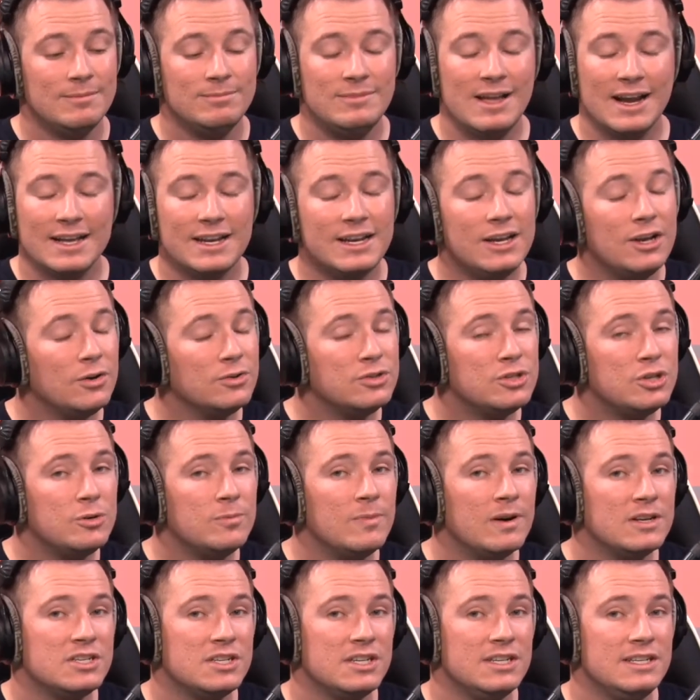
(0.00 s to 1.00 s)
Not going to go
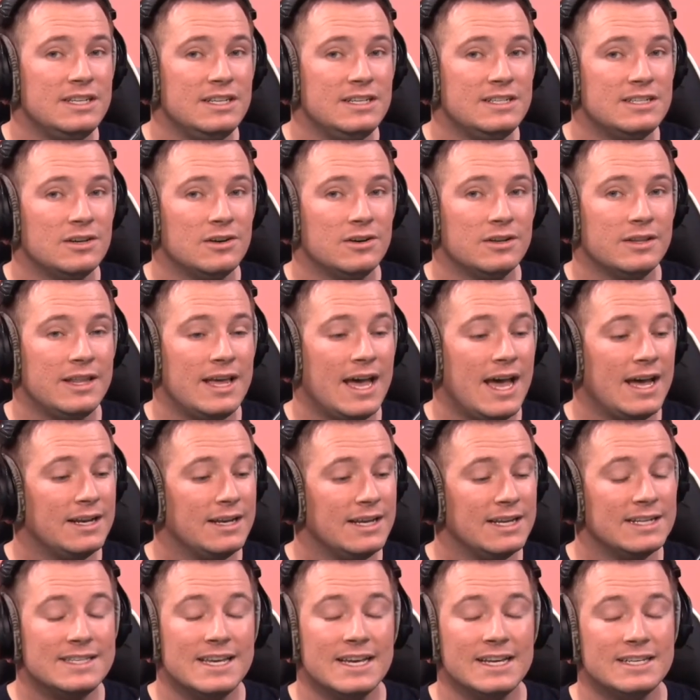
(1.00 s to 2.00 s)
too much into detail on that.
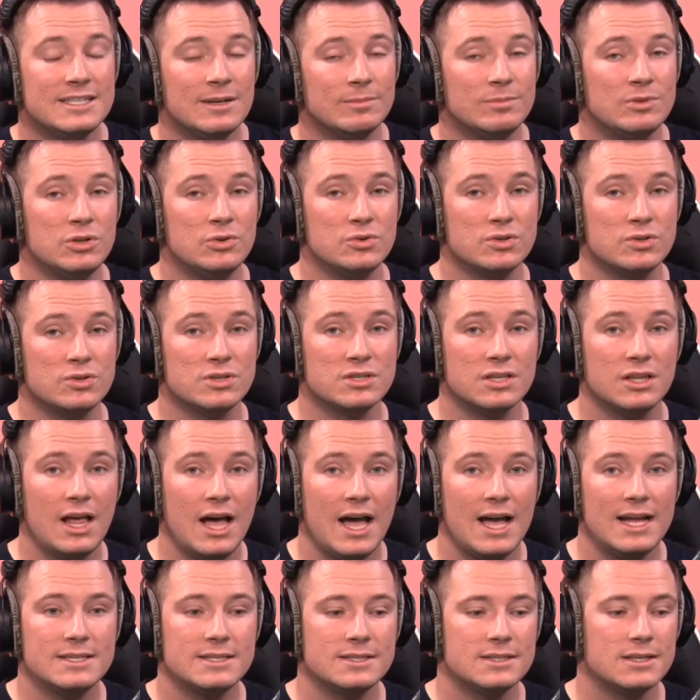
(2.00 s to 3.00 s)
It takes up 2
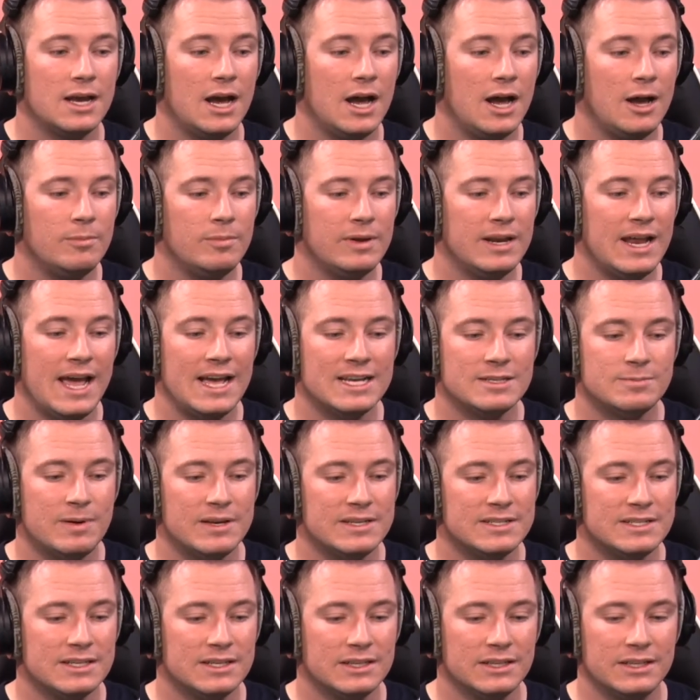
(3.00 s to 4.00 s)
slots. It has
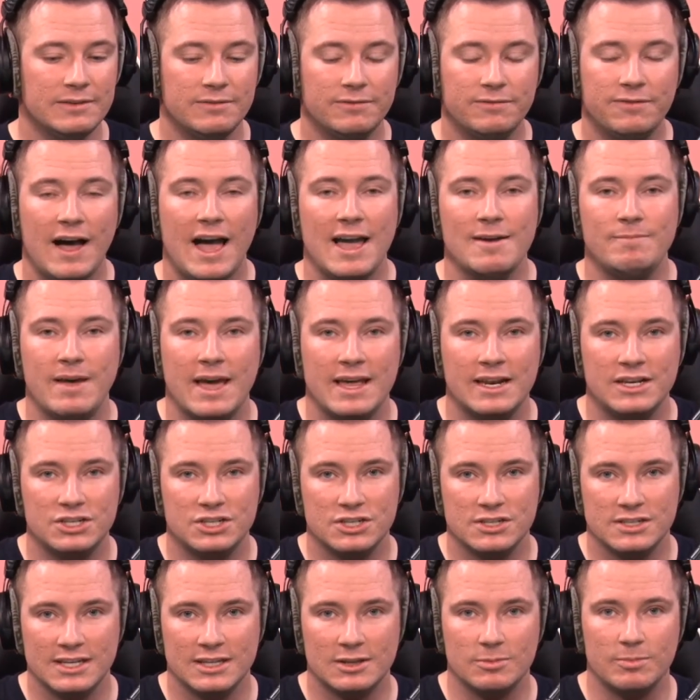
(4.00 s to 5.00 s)
basically 5
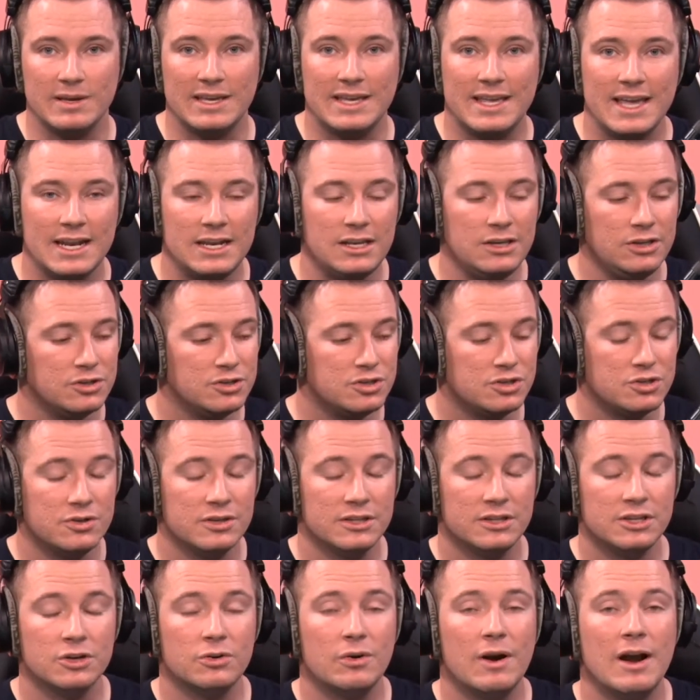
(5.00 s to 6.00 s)
bandages at the beginning. You shoot
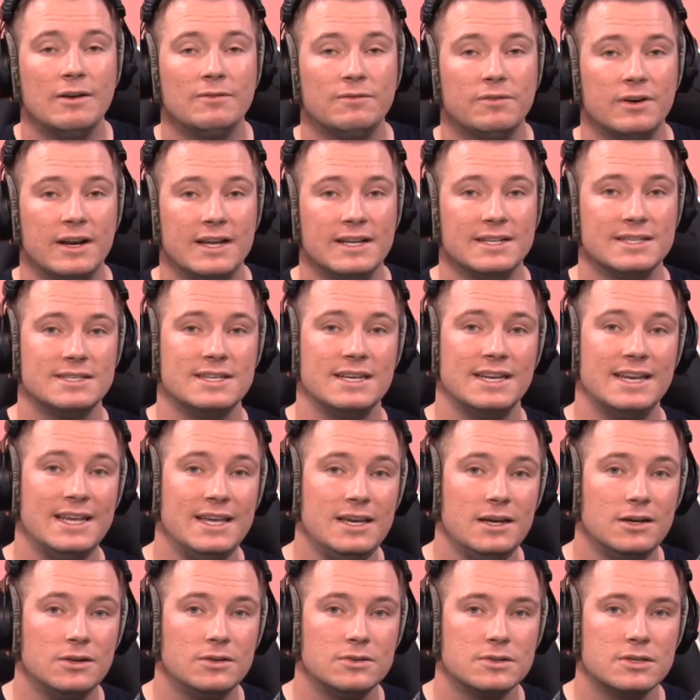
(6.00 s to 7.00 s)
at the ground for instant
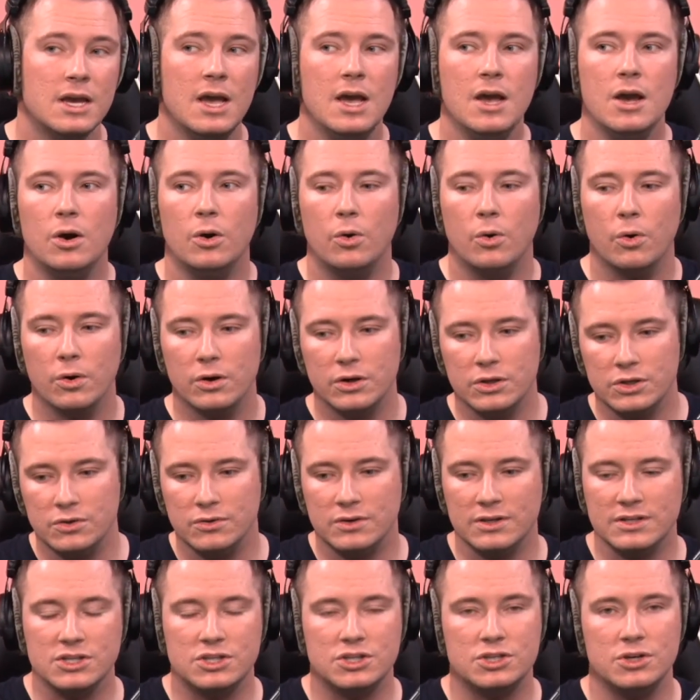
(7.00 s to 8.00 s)
heals, or you
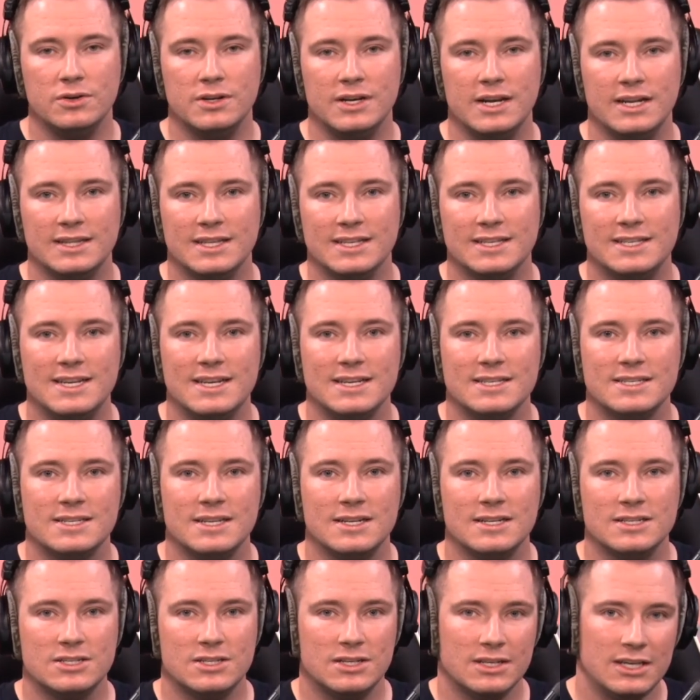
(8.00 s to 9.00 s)
can shoot it at the
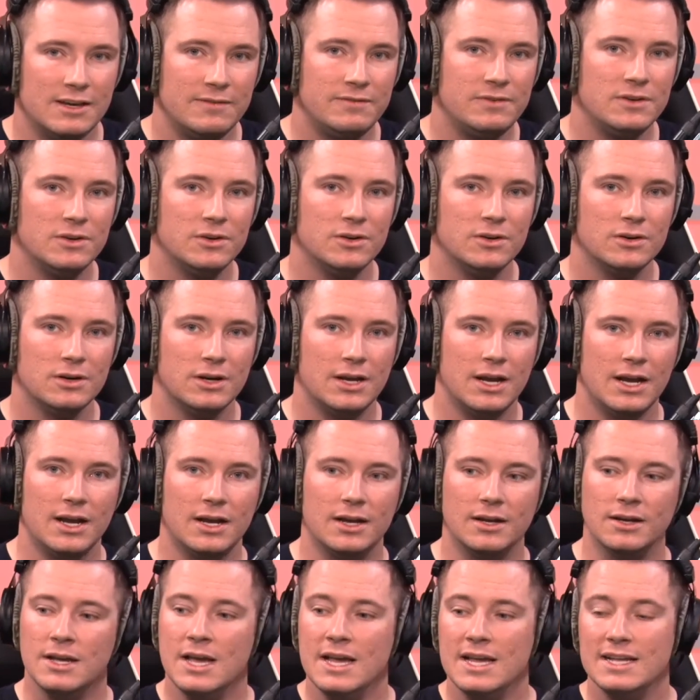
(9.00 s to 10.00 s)
distance to give
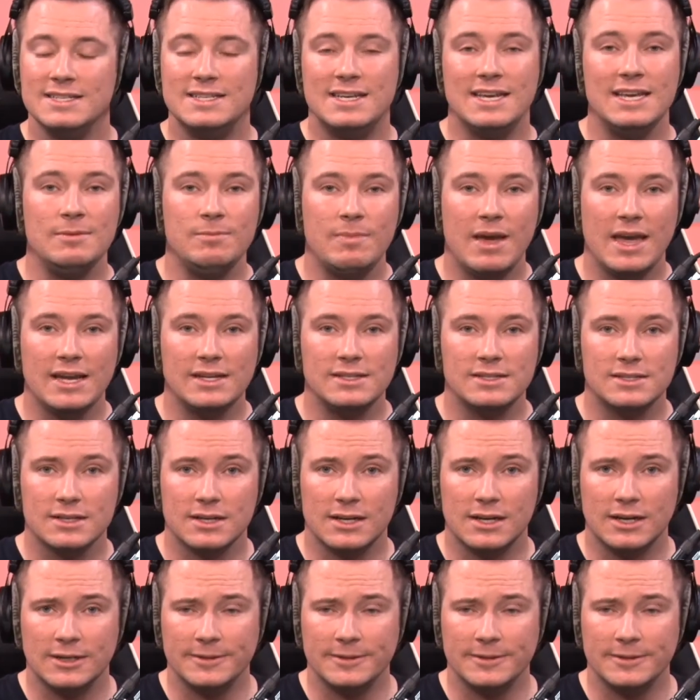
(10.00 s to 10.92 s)
your teammates